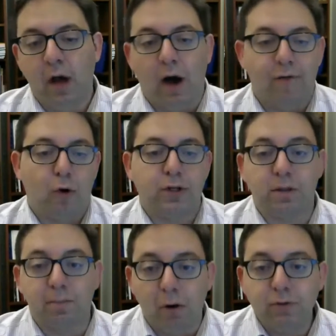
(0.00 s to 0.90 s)
of course,
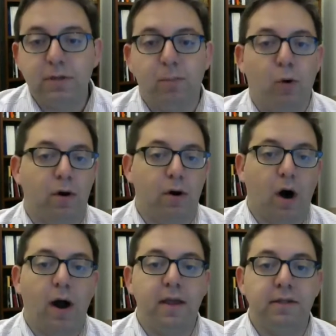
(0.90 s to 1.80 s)
the most important
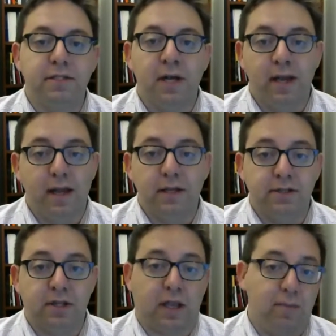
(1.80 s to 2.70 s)
audience
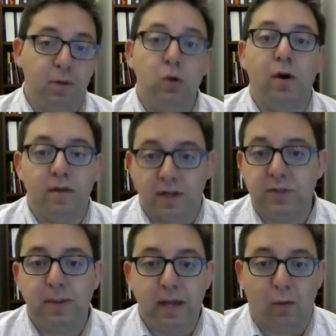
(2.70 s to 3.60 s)
is the community
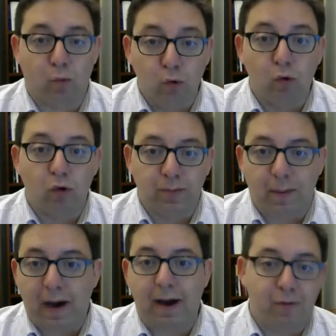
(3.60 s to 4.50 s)
that's being ruled
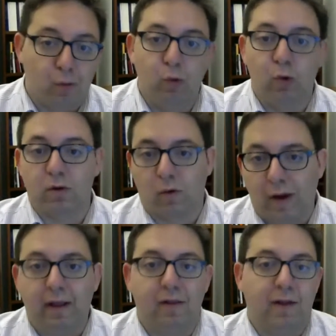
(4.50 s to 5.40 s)
by the rule or
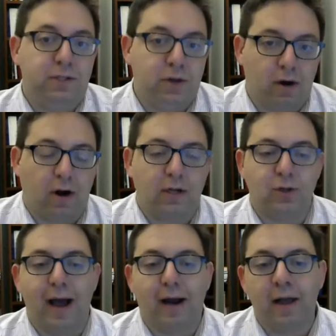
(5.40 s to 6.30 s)
regulation or
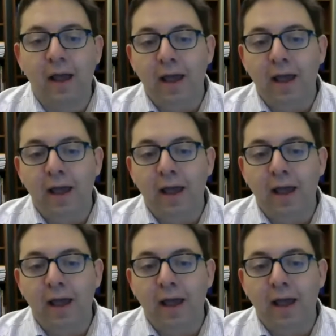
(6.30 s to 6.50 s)
contract.